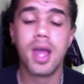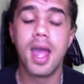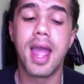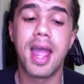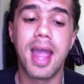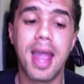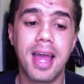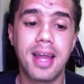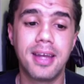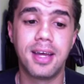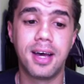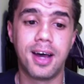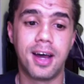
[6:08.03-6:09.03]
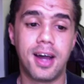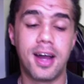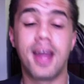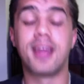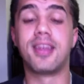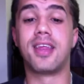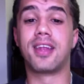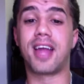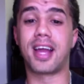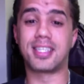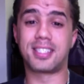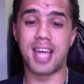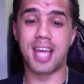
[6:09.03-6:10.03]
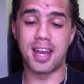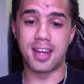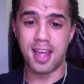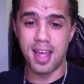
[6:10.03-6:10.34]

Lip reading: and then, like I said,